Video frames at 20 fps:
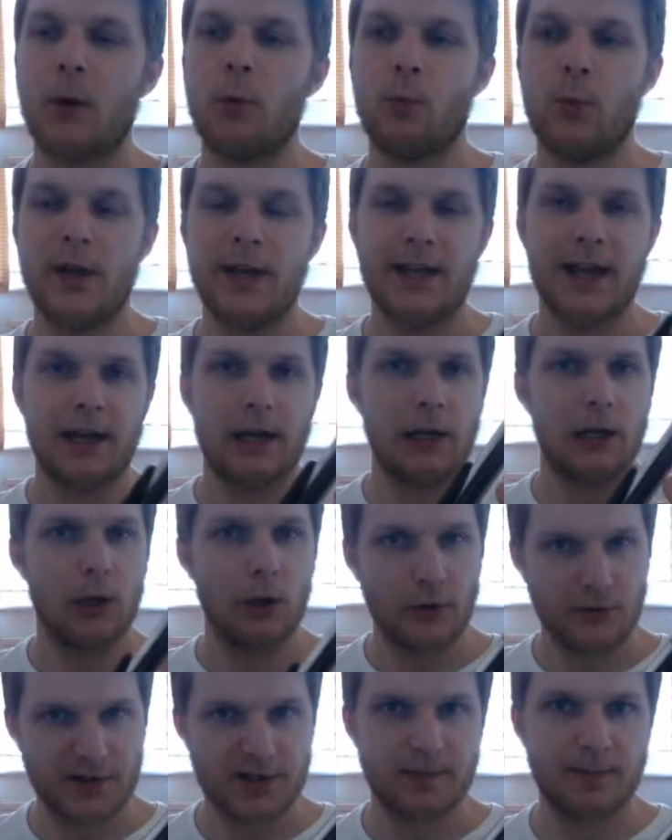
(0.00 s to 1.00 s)
we get a
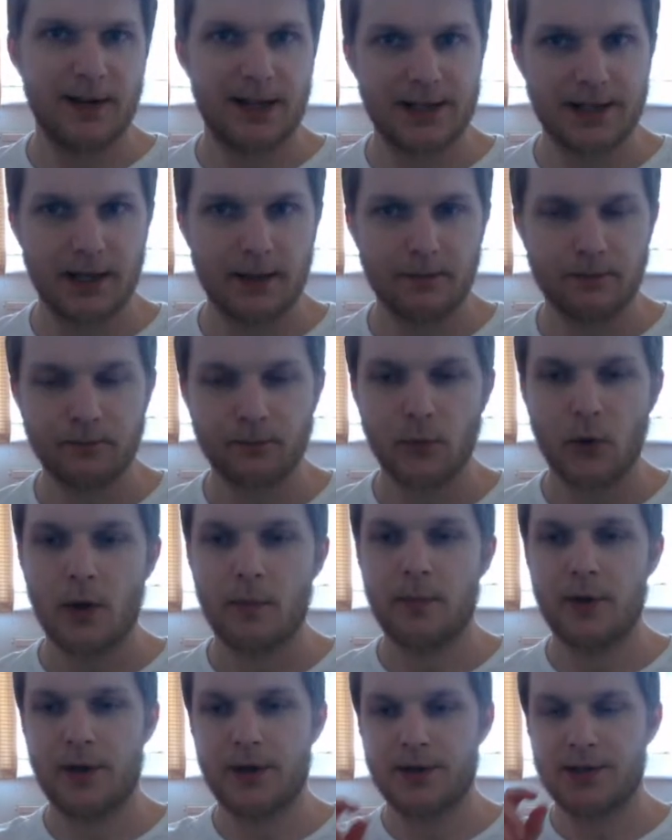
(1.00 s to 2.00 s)
lot of splitting
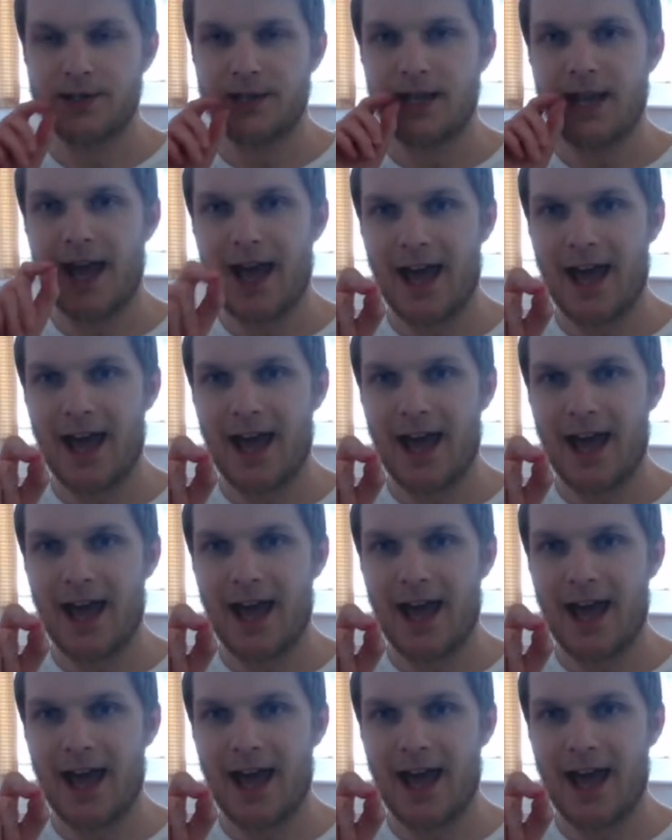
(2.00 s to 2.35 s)
because the